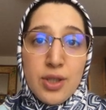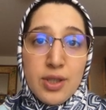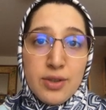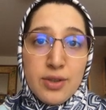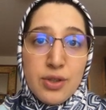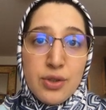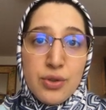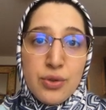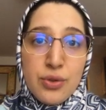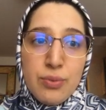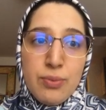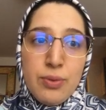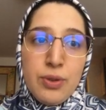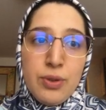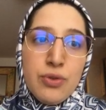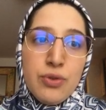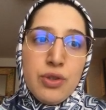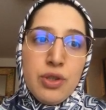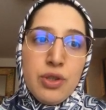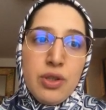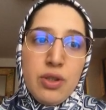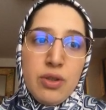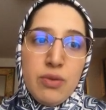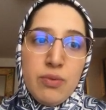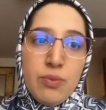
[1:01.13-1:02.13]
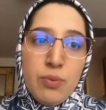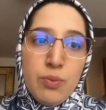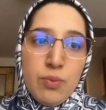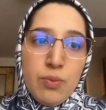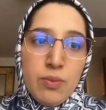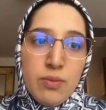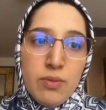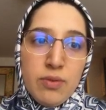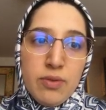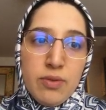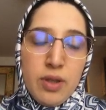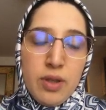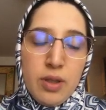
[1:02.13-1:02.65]
distribution
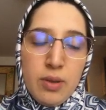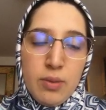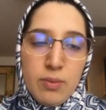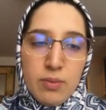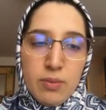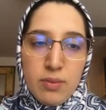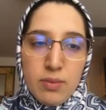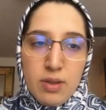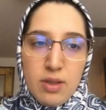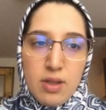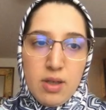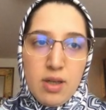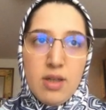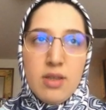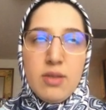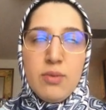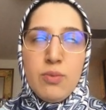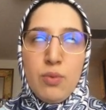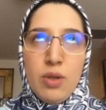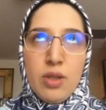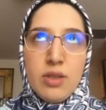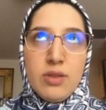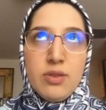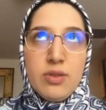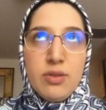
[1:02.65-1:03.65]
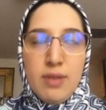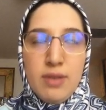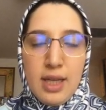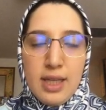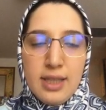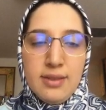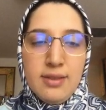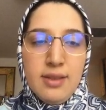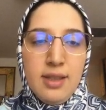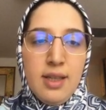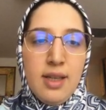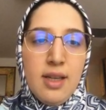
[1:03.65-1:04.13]
on 1 to n.